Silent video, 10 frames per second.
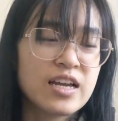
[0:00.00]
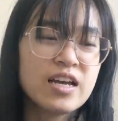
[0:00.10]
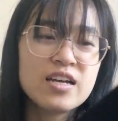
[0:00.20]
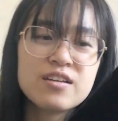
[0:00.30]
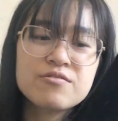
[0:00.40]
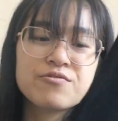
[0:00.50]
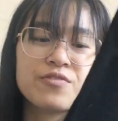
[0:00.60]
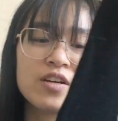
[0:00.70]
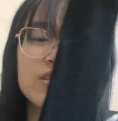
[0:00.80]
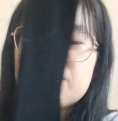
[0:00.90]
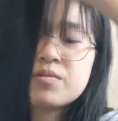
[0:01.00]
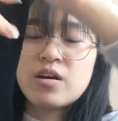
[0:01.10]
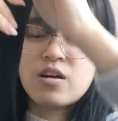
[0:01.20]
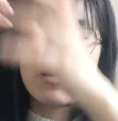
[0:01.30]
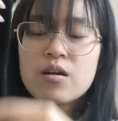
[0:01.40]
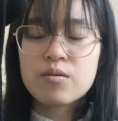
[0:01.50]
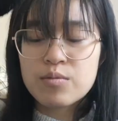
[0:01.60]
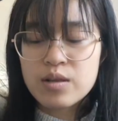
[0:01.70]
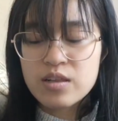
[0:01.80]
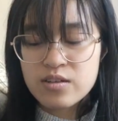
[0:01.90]
kind of fucked up the arm
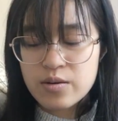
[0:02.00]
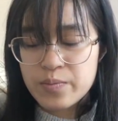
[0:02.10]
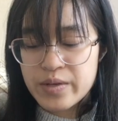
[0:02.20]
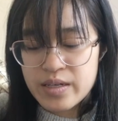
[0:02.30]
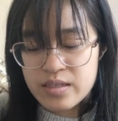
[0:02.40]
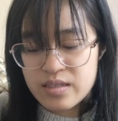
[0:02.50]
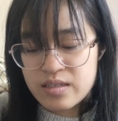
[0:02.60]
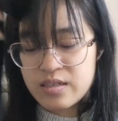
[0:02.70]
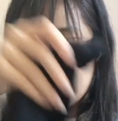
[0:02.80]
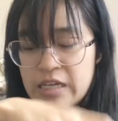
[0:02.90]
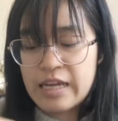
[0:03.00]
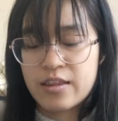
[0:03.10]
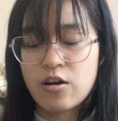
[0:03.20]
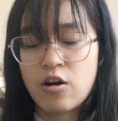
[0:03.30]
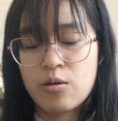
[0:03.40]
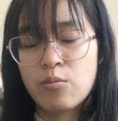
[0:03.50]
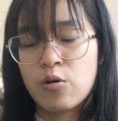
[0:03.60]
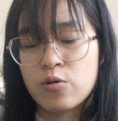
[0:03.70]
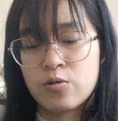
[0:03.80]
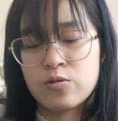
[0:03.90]
a little bit and the
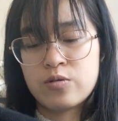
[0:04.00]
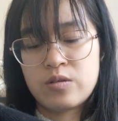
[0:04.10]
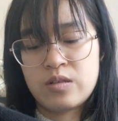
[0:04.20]
armhole,